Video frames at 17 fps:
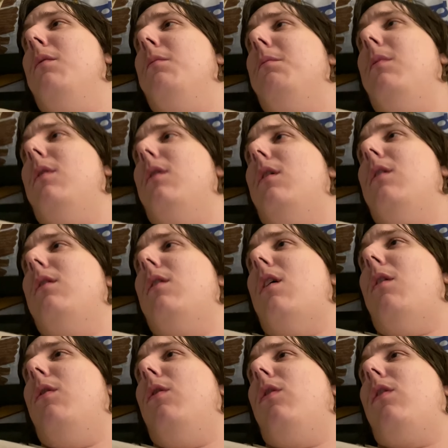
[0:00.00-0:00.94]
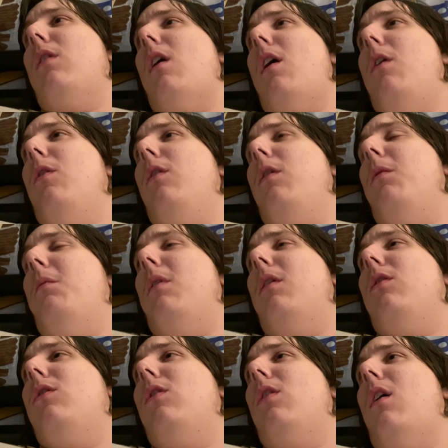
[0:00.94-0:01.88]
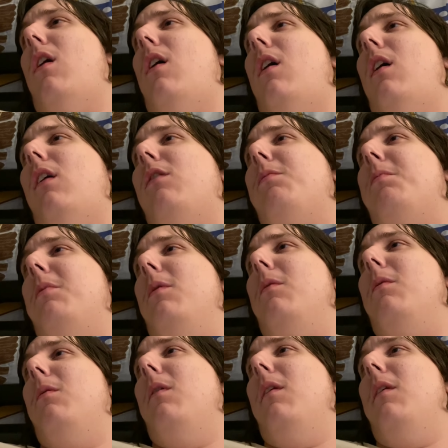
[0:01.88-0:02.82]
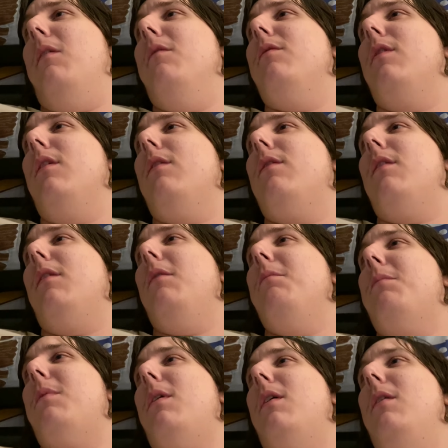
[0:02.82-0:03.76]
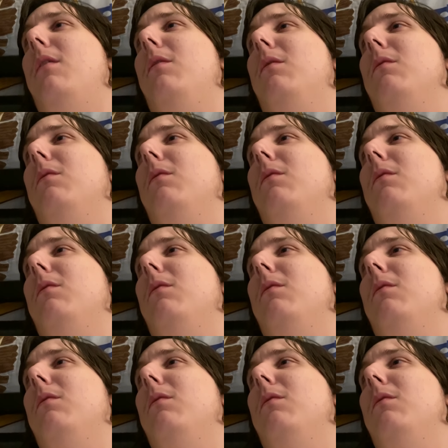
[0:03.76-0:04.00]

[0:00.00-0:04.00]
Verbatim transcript: Man, I was, I already went to the hospital and everything, but